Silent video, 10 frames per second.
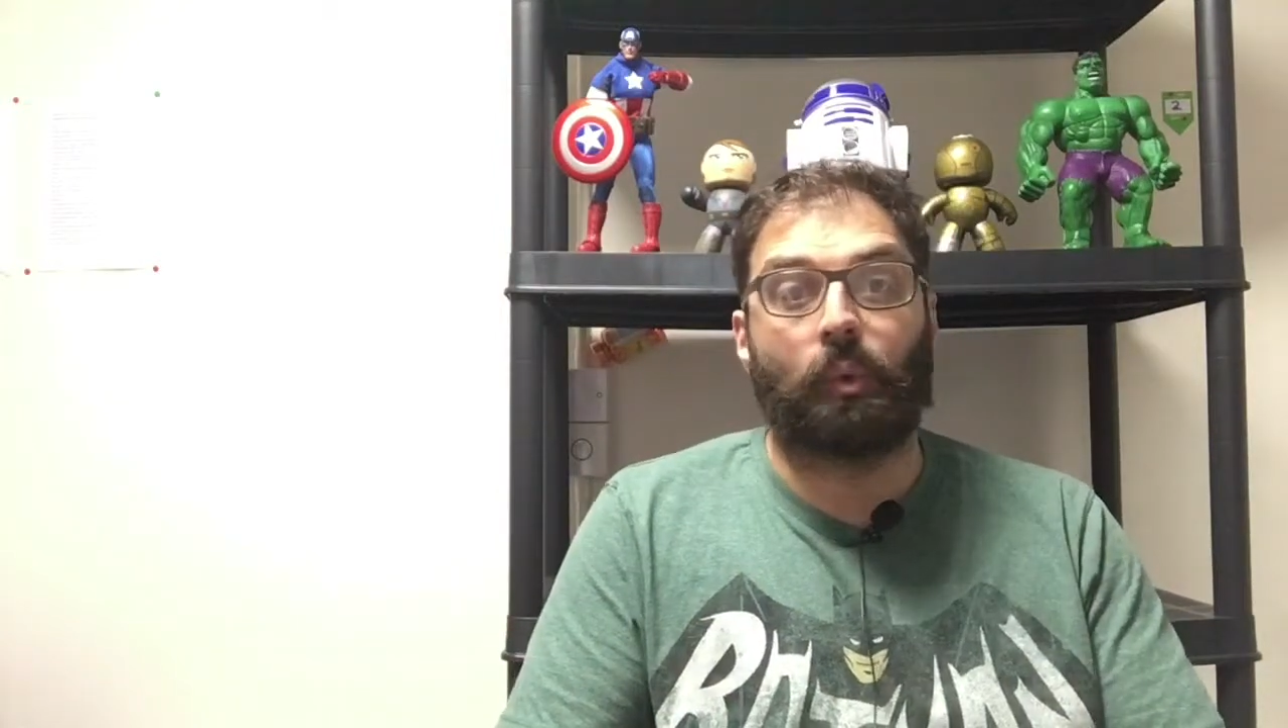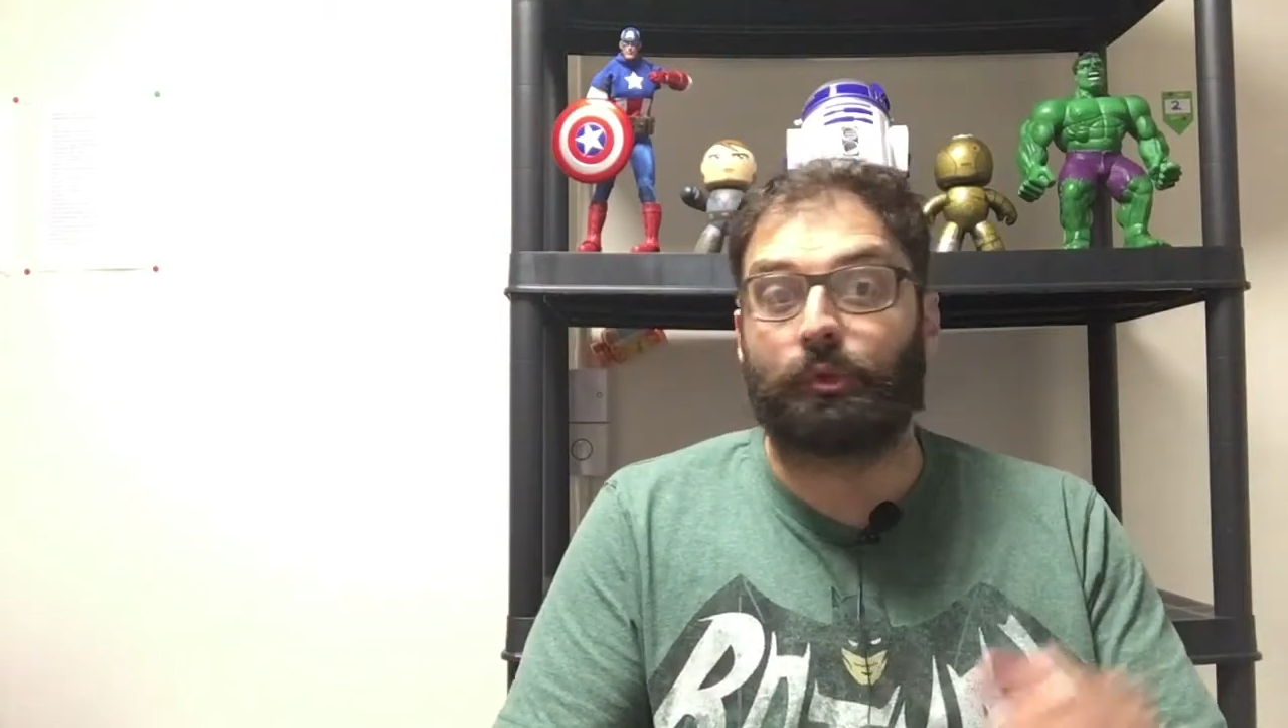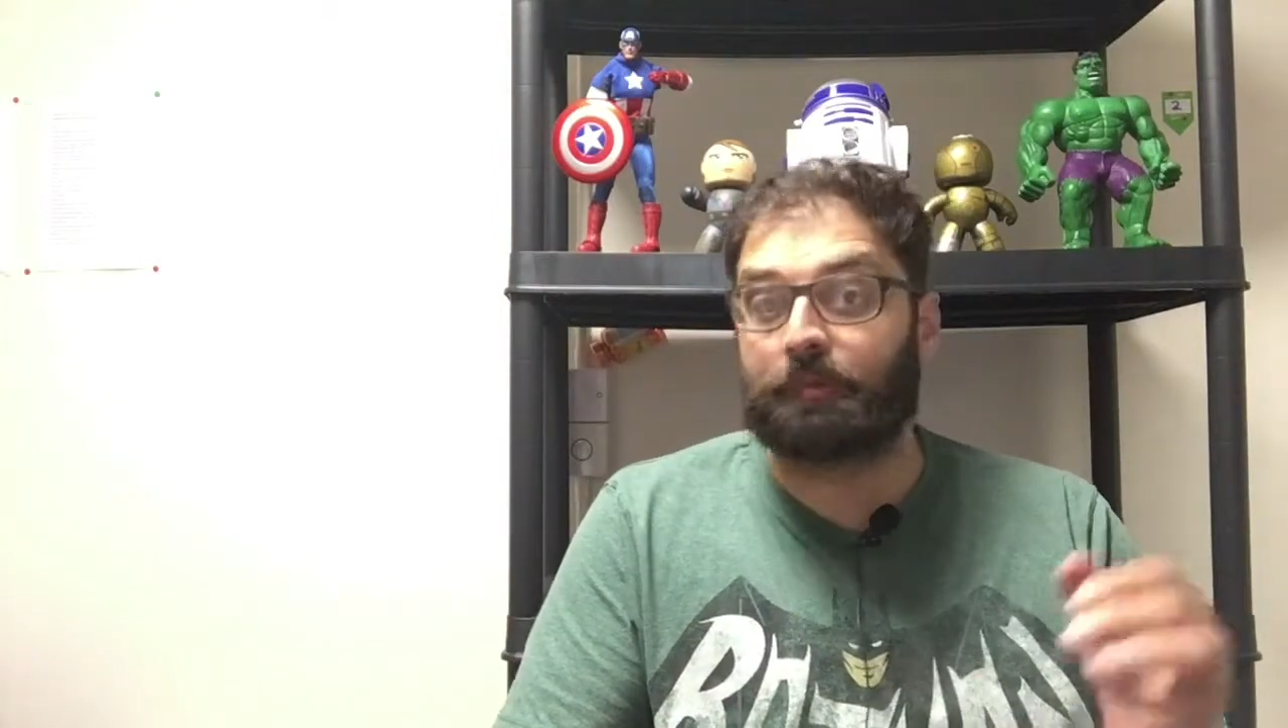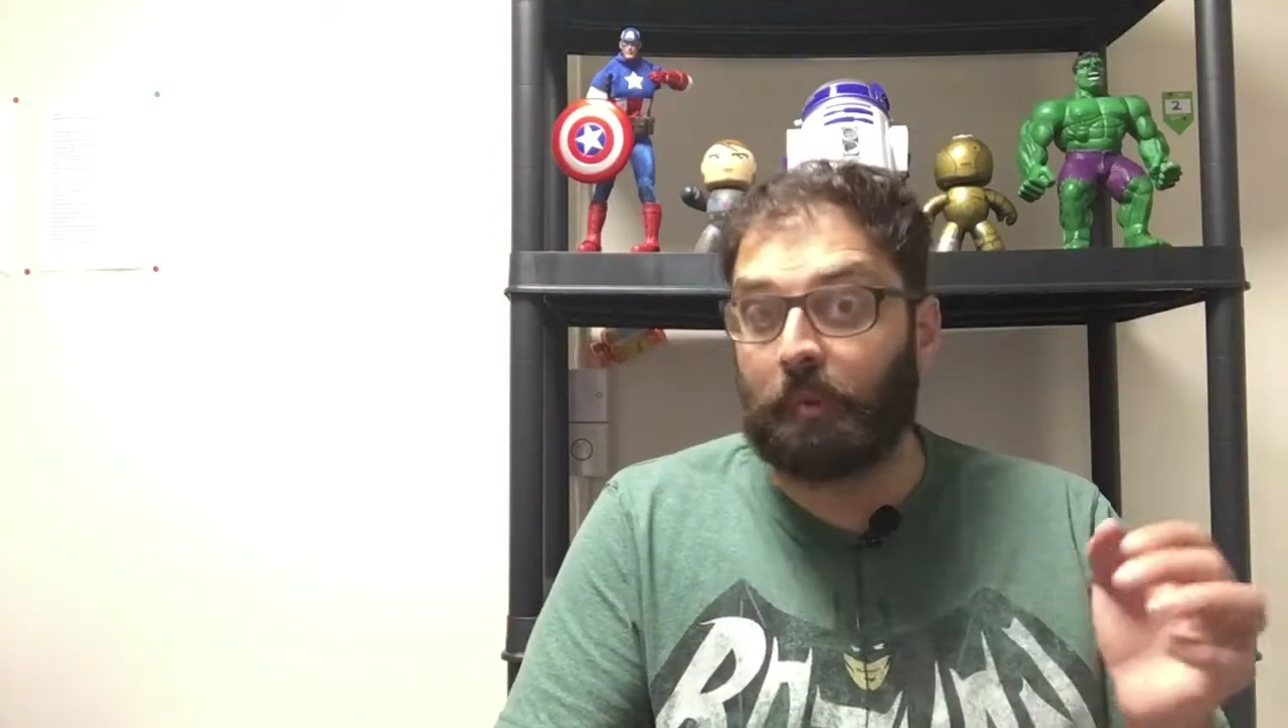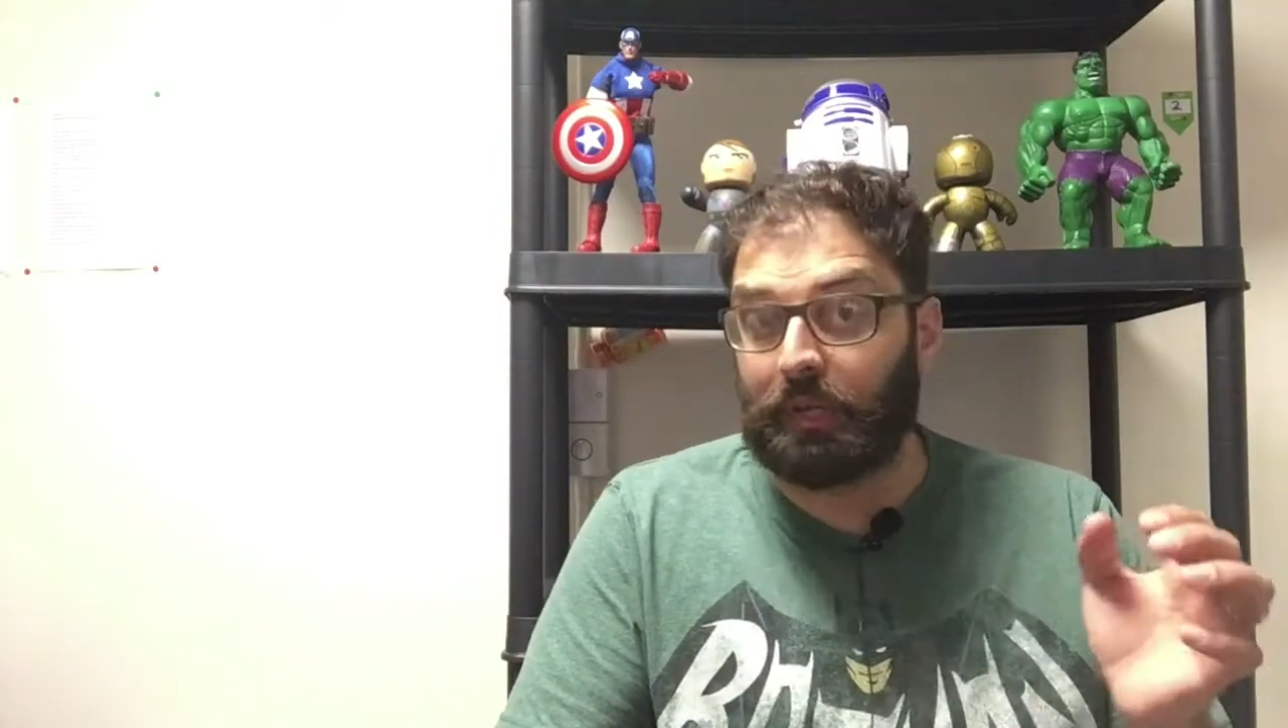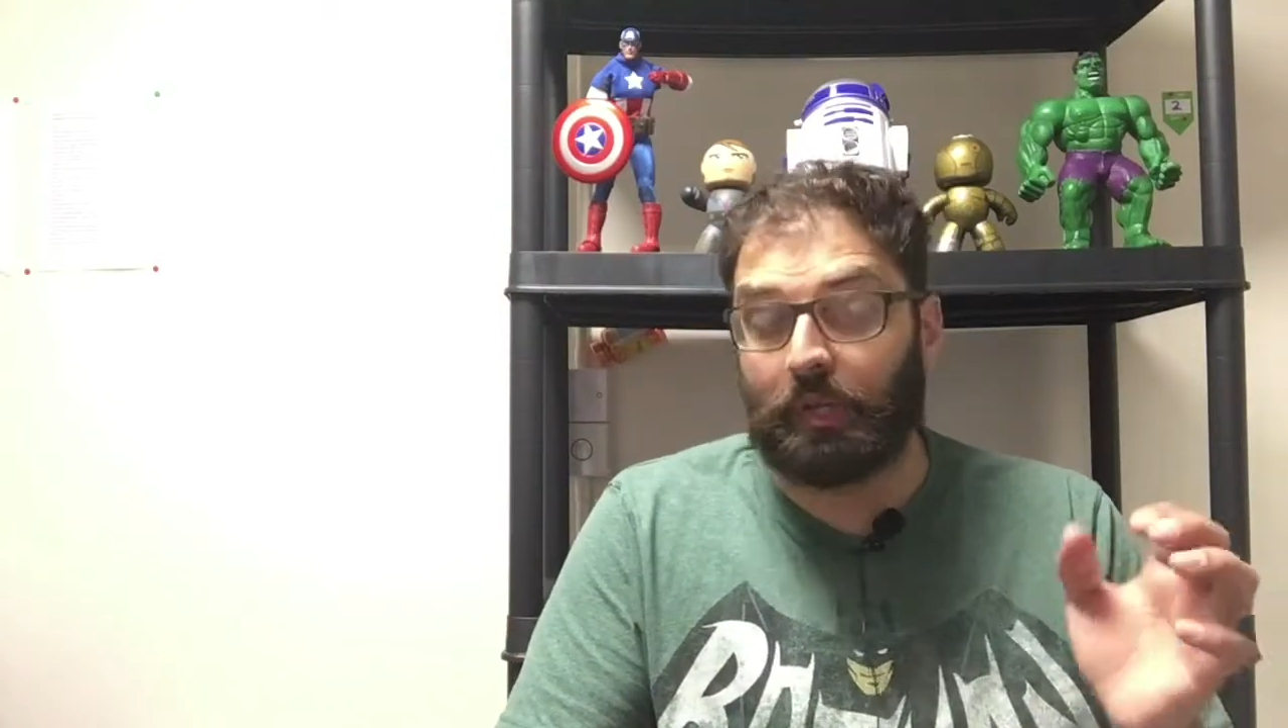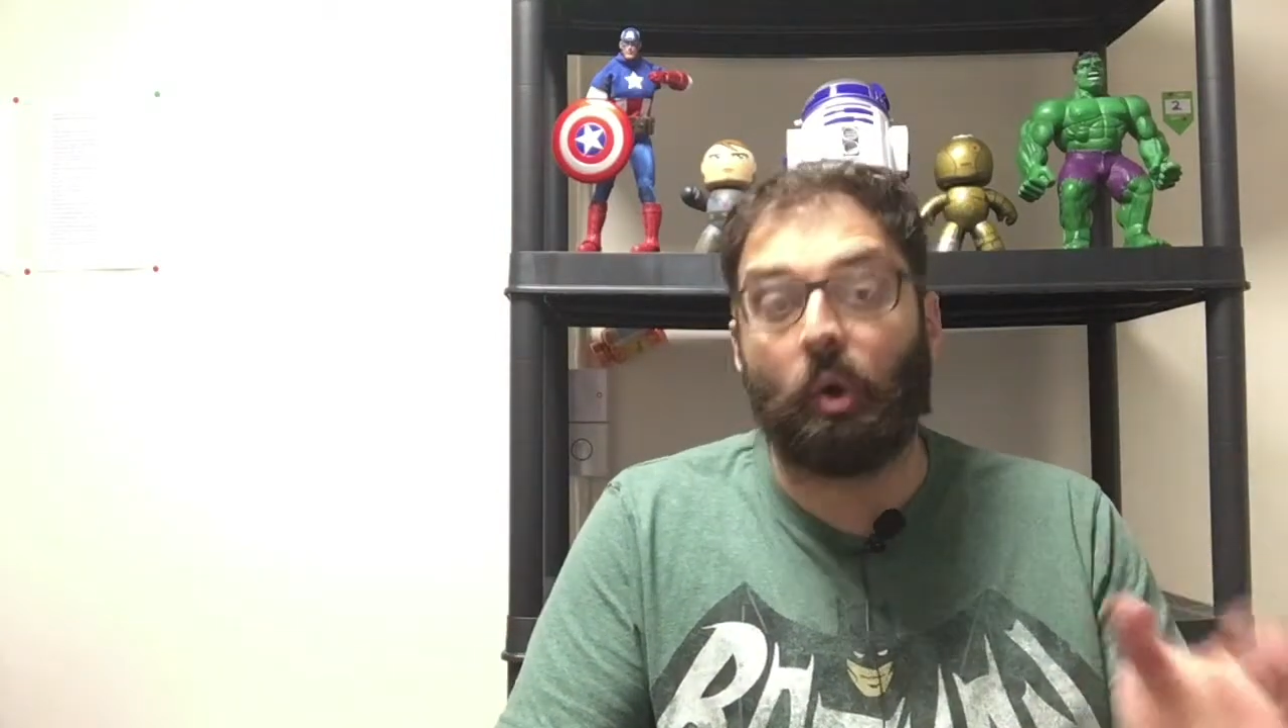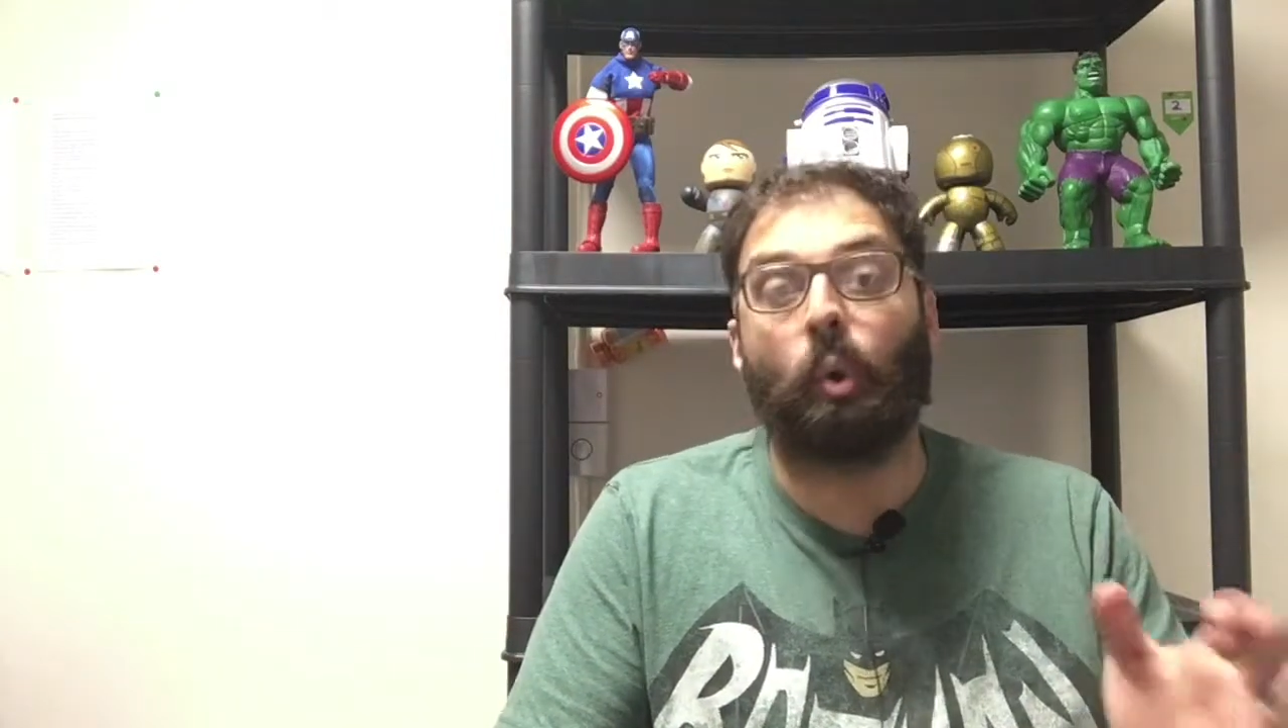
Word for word: or spooking